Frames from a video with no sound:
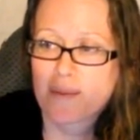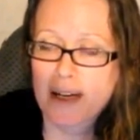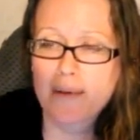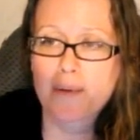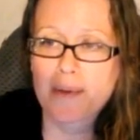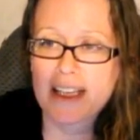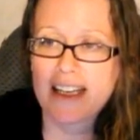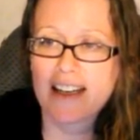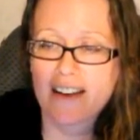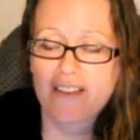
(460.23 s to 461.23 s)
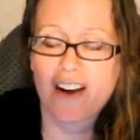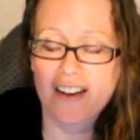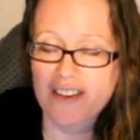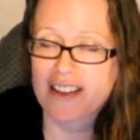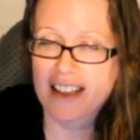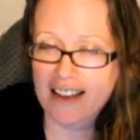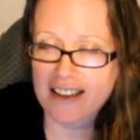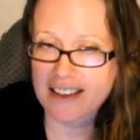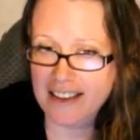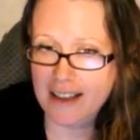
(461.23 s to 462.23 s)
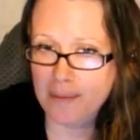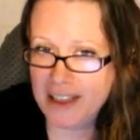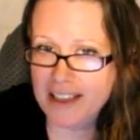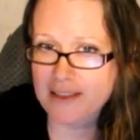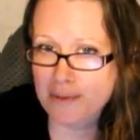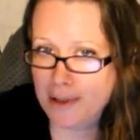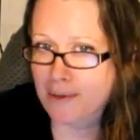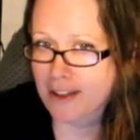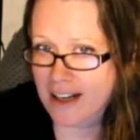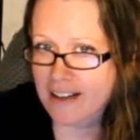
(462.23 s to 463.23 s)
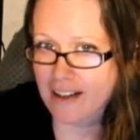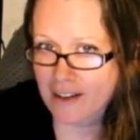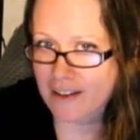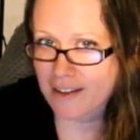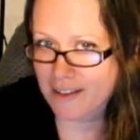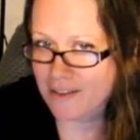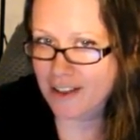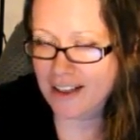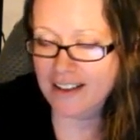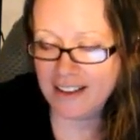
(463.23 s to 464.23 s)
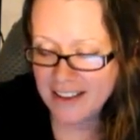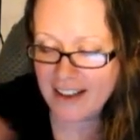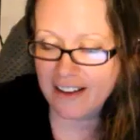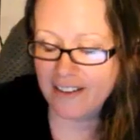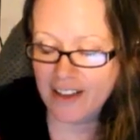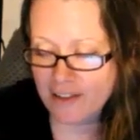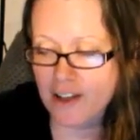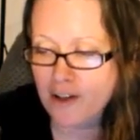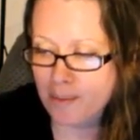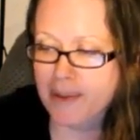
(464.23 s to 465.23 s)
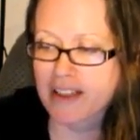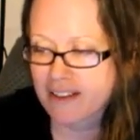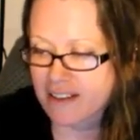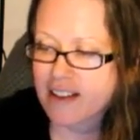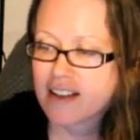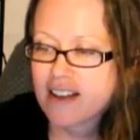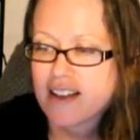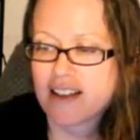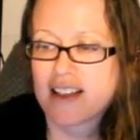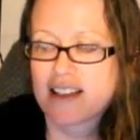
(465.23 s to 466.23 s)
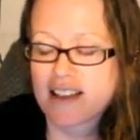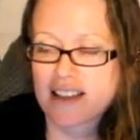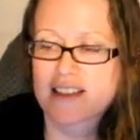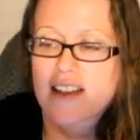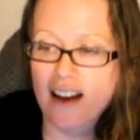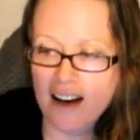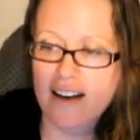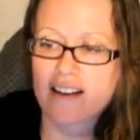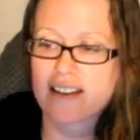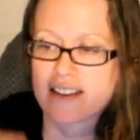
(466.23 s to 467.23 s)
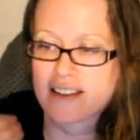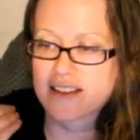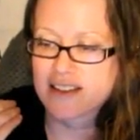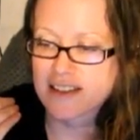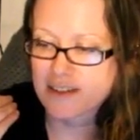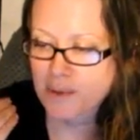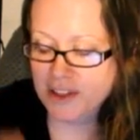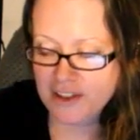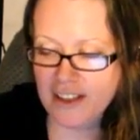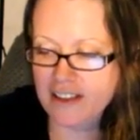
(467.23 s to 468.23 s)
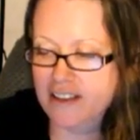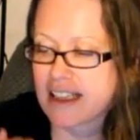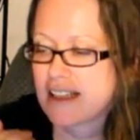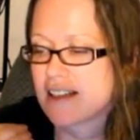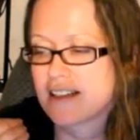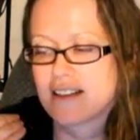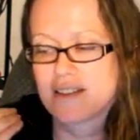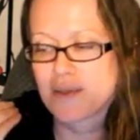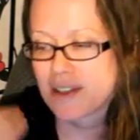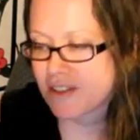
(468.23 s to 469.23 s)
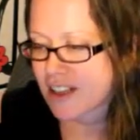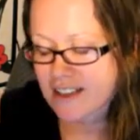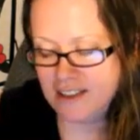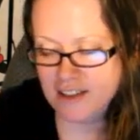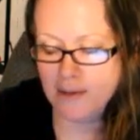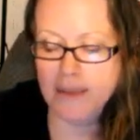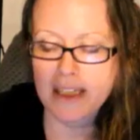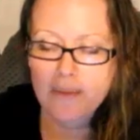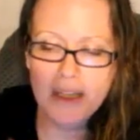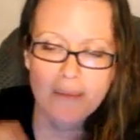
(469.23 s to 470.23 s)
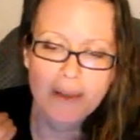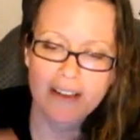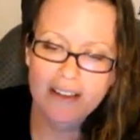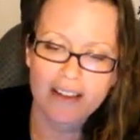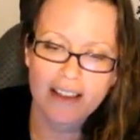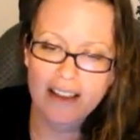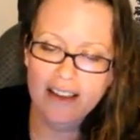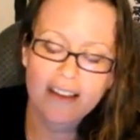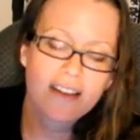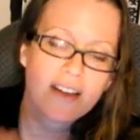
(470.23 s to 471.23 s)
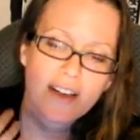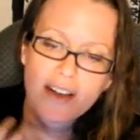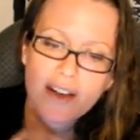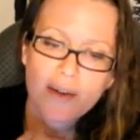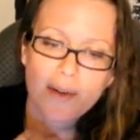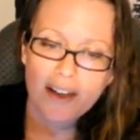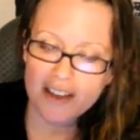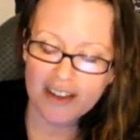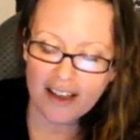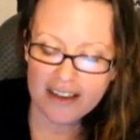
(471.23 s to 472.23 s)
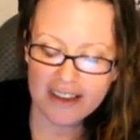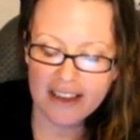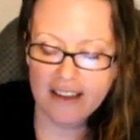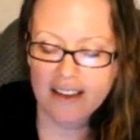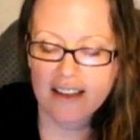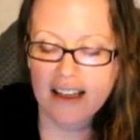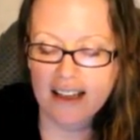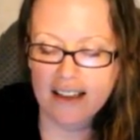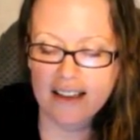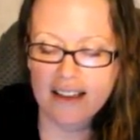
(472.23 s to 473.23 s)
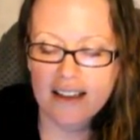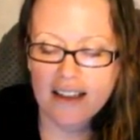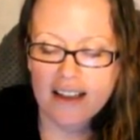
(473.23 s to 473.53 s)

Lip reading: probably have often gotten to that place where we're at the end of our rope, and it's hard, and we're struggling, and we've talked to so many people, and we're exhausted. And